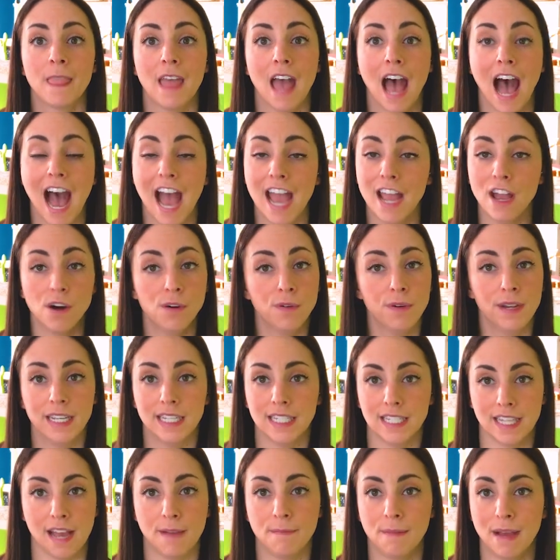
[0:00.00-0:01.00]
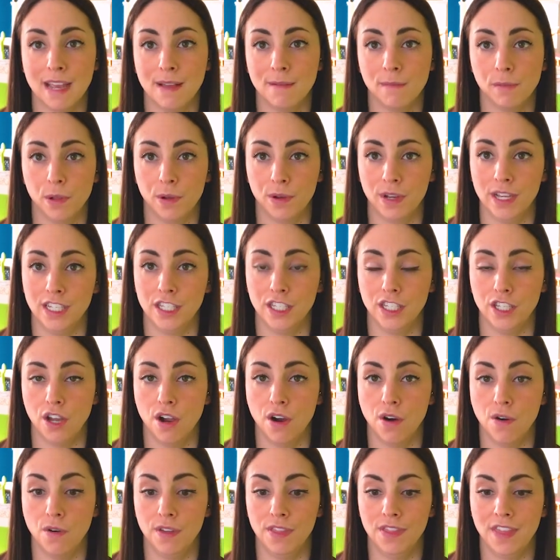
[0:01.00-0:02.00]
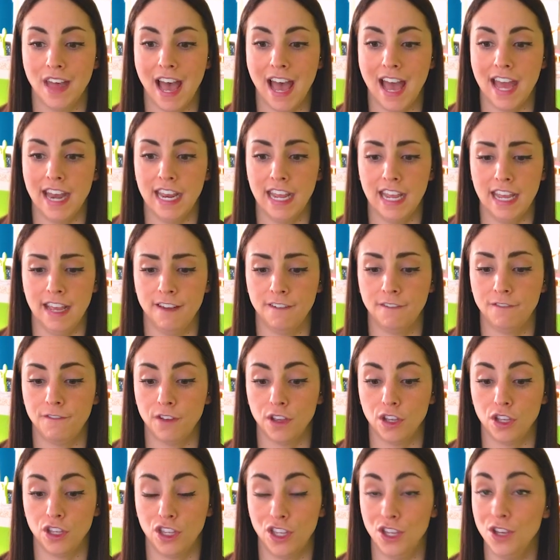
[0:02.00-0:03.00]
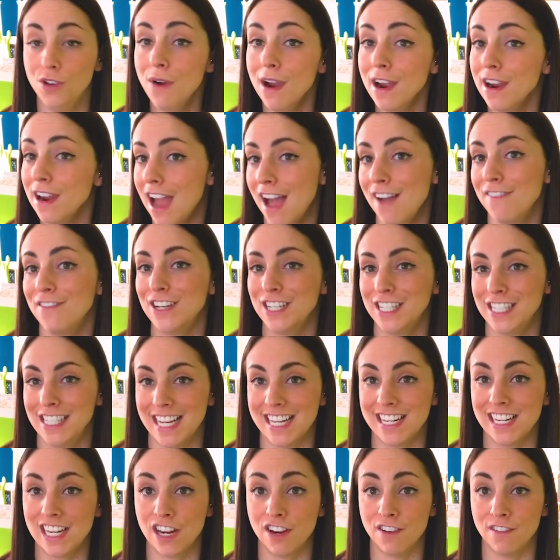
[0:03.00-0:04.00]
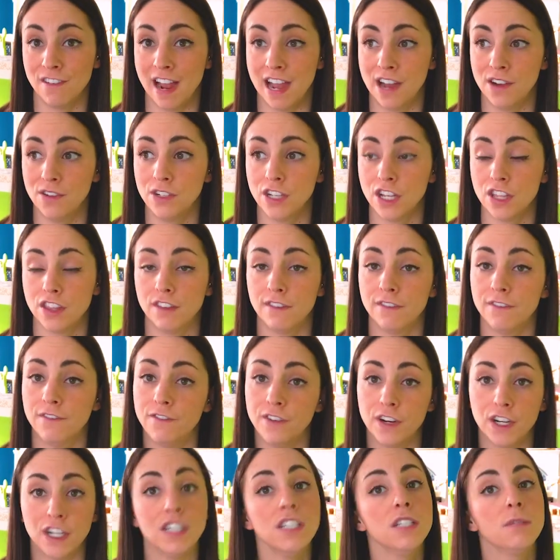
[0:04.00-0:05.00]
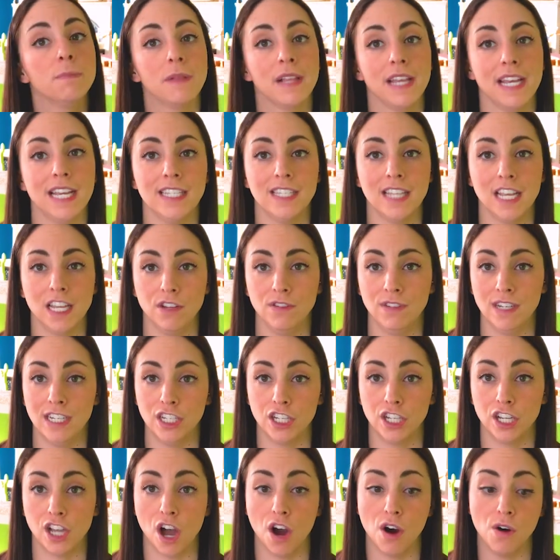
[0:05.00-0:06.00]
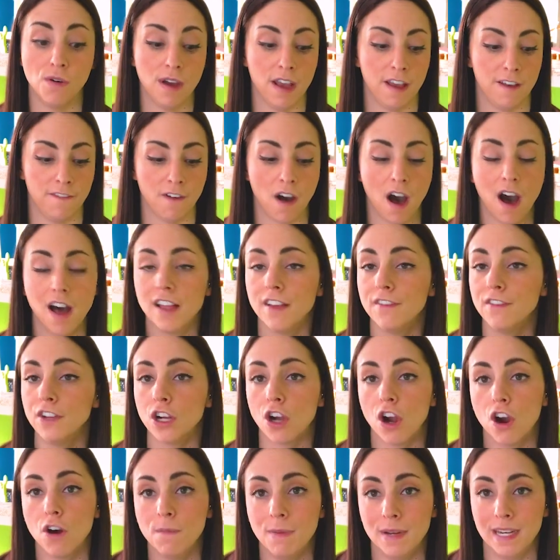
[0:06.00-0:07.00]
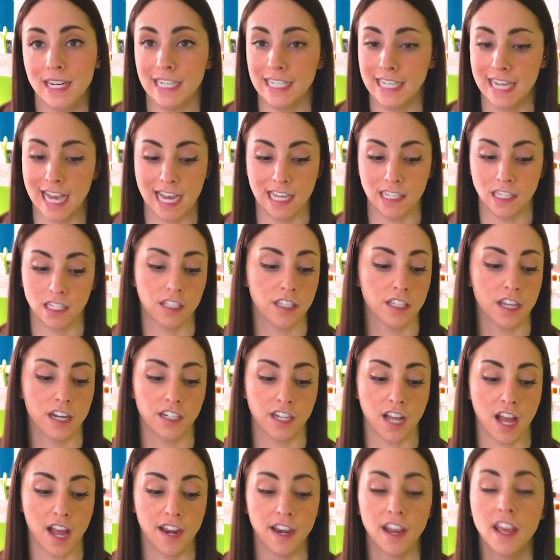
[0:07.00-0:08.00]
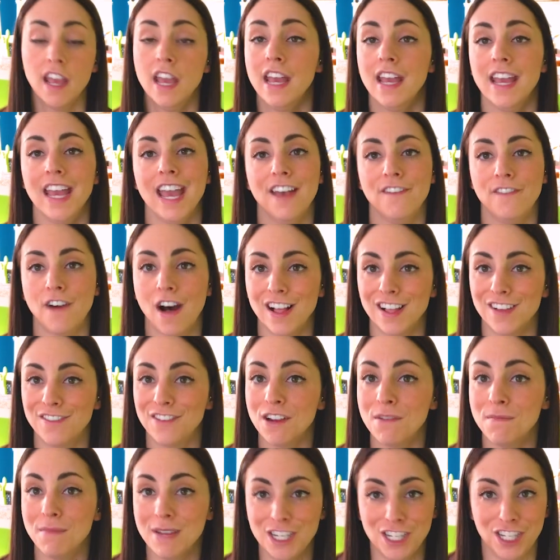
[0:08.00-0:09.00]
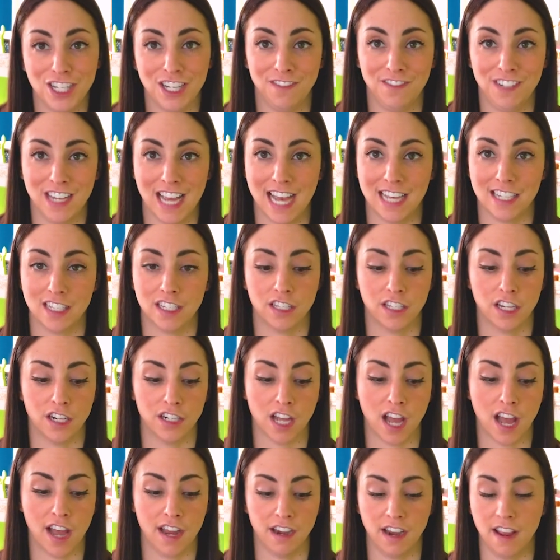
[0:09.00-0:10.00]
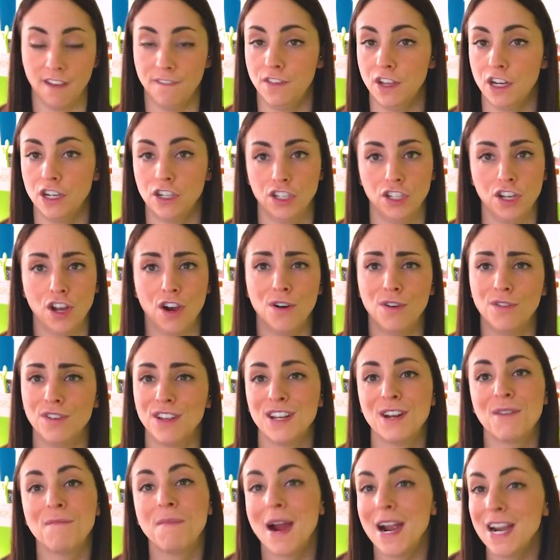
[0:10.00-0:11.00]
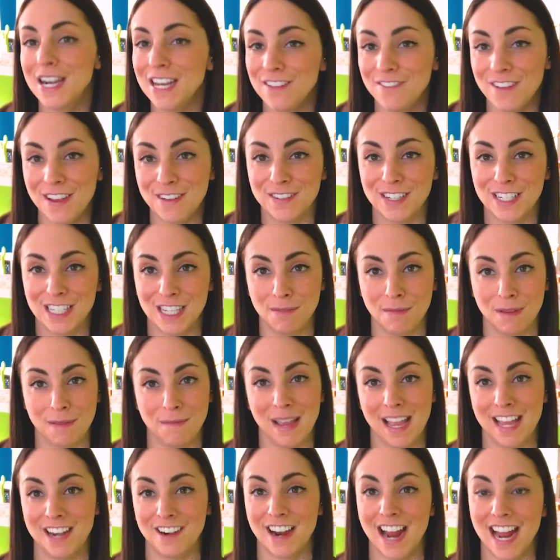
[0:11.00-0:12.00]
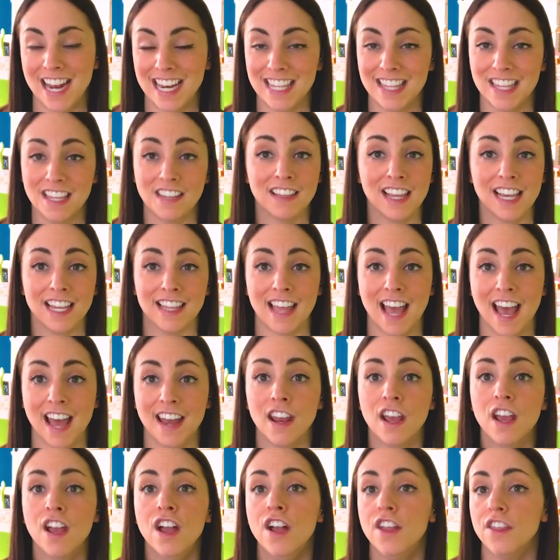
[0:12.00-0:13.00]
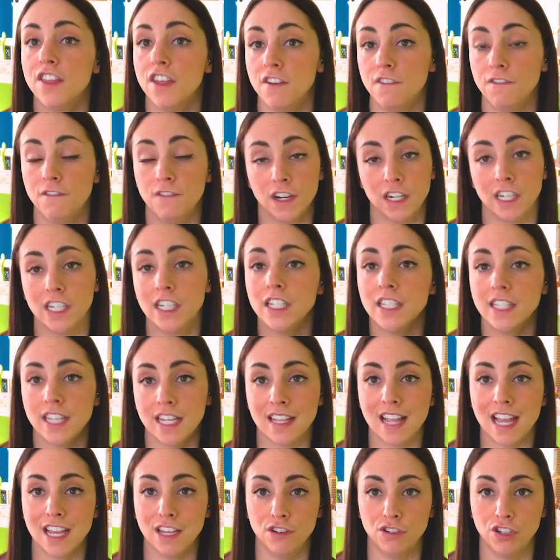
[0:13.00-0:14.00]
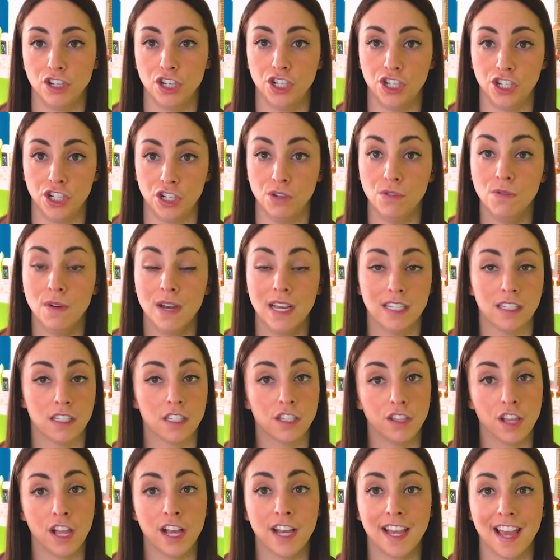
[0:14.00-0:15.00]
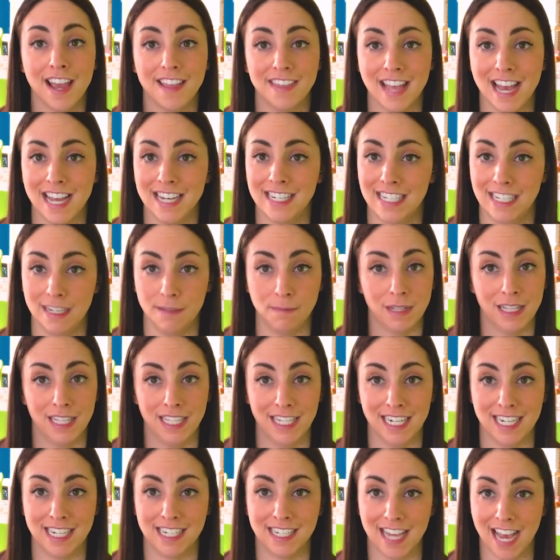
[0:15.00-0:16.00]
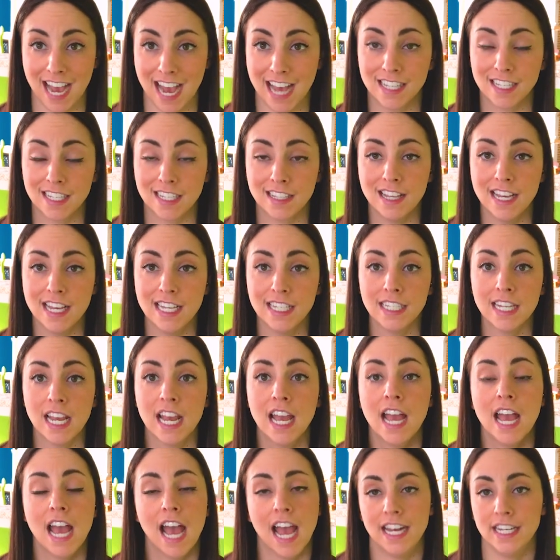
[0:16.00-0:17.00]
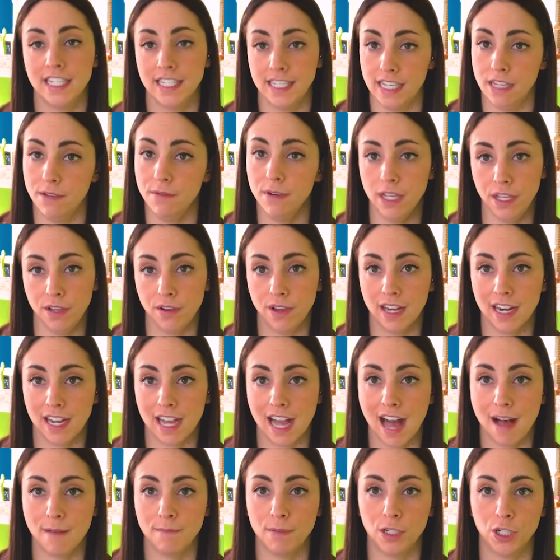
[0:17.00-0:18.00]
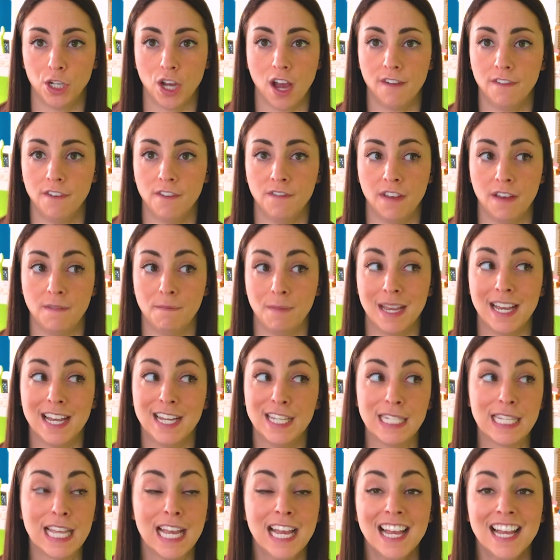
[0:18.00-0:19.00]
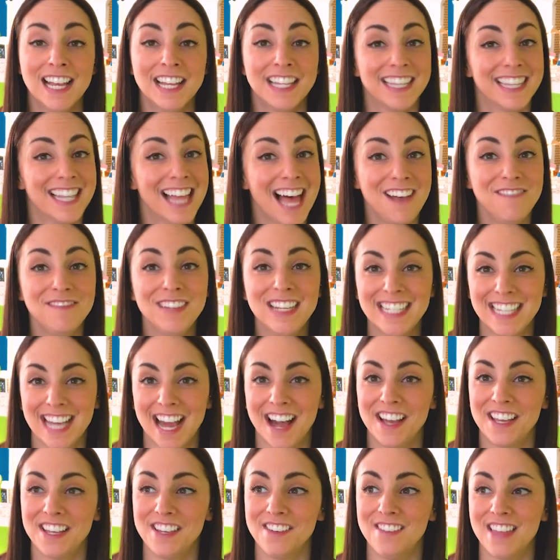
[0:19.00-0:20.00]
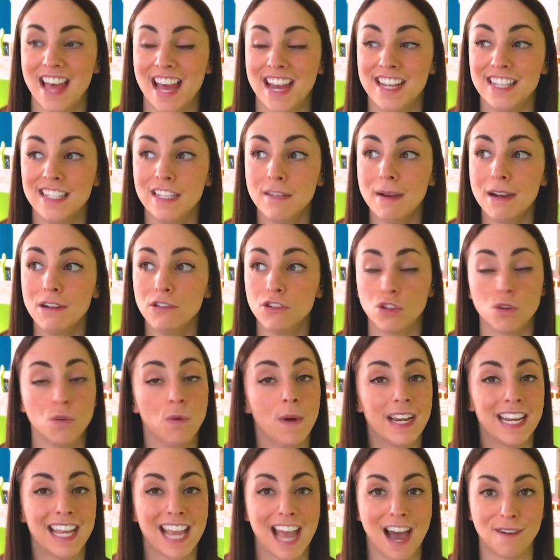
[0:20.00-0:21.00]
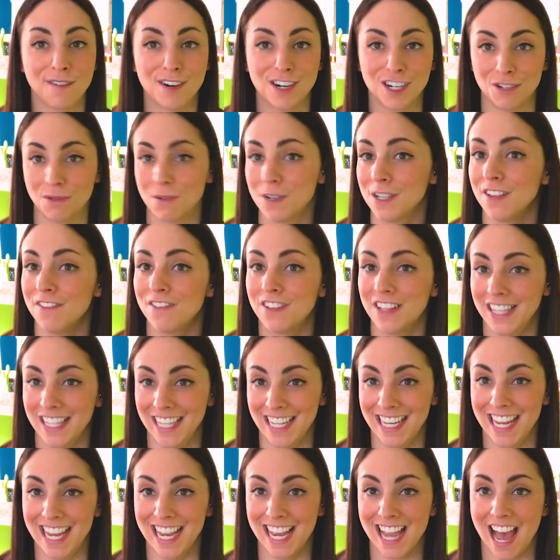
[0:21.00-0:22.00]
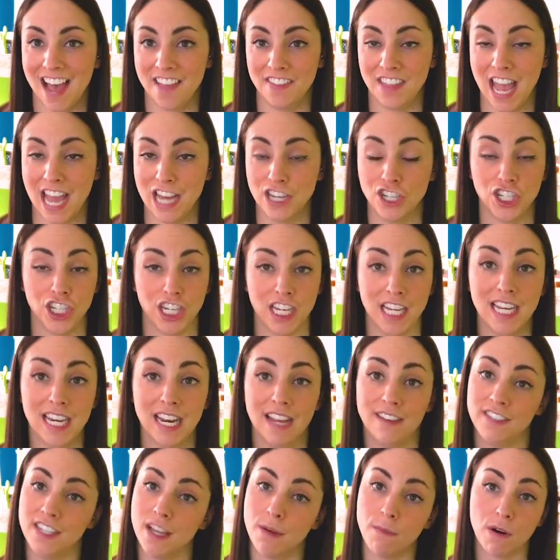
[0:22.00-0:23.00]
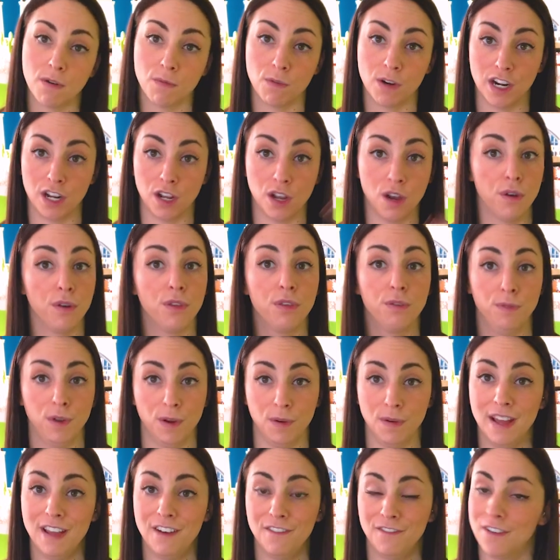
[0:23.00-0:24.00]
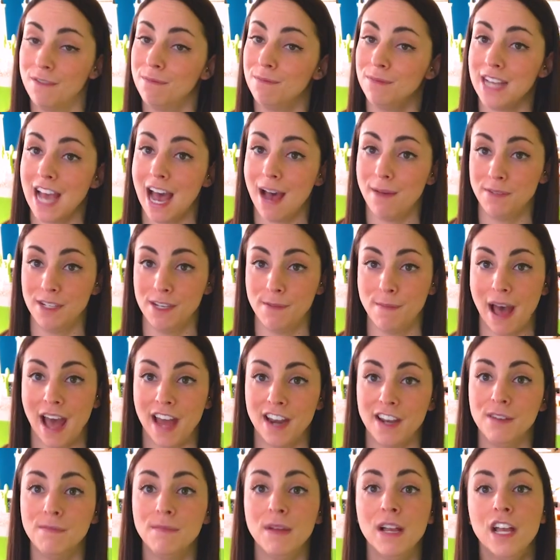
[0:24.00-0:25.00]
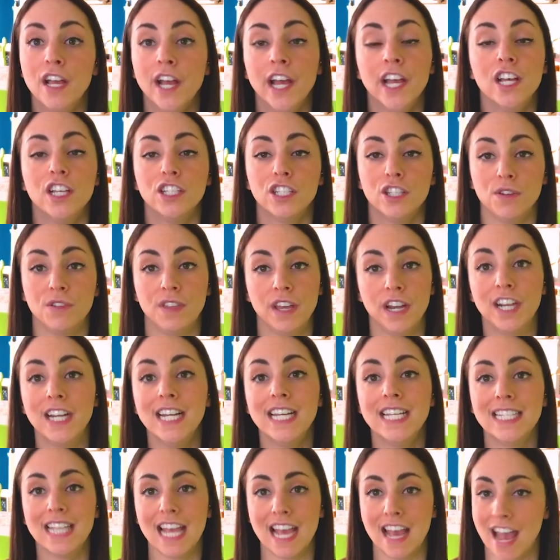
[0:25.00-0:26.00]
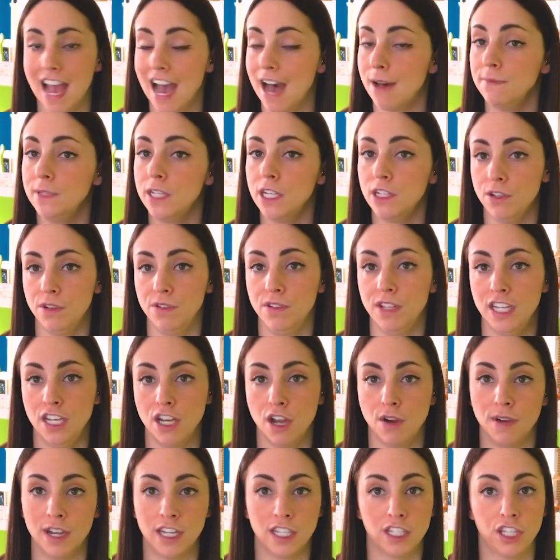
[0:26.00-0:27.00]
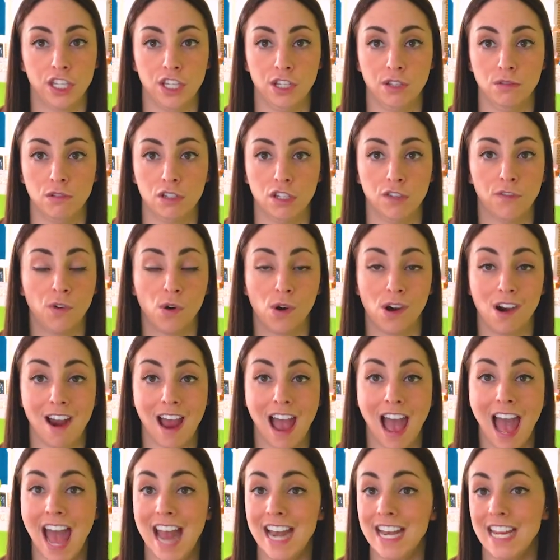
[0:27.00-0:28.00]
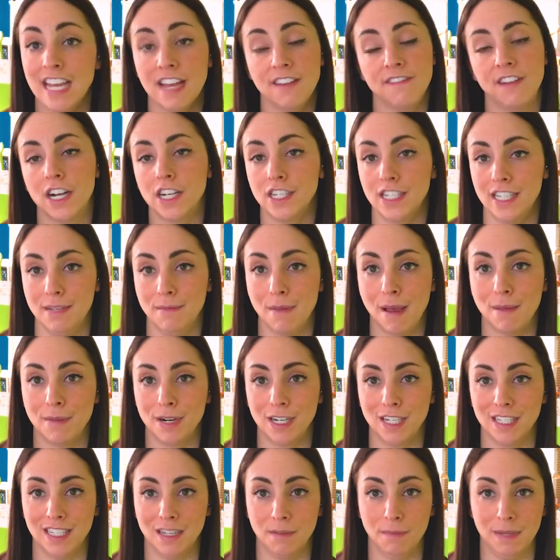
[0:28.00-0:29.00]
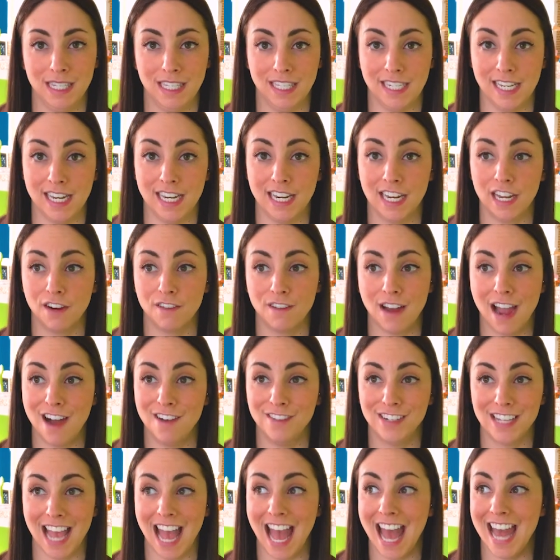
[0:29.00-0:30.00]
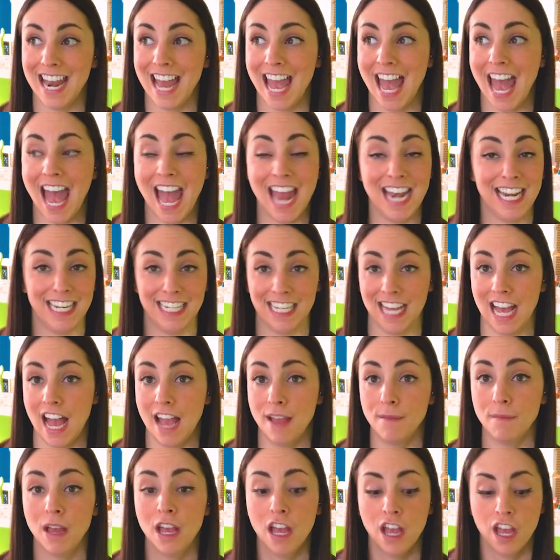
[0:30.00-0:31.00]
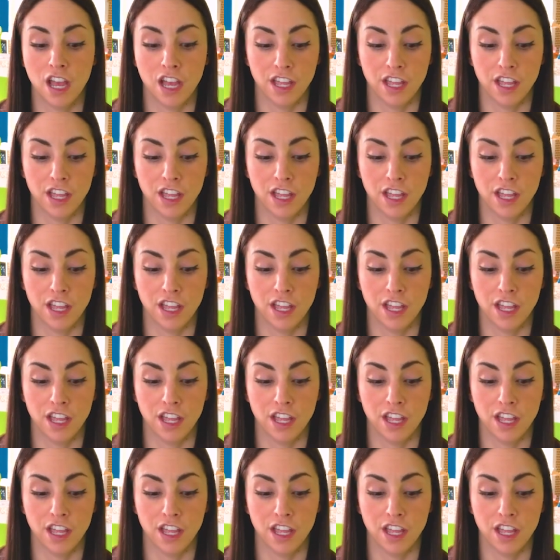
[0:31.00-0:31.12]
I always let my employees know that if you are ever standing around, the first place that you need to go, if all of your opening tasks are done, if all of your mid-shift tasks are done, if there's no, party favors to be made or anything like that, the first thing that you should do is look at that deep cleaning task list and see what you can accomplish off of it. Because let me tell you, that is about 20 hours worth of cleaning on that sheet if someone were to go through it from top to bottom. So there is absolutely no excuse for any of our team members to be standing around at any time.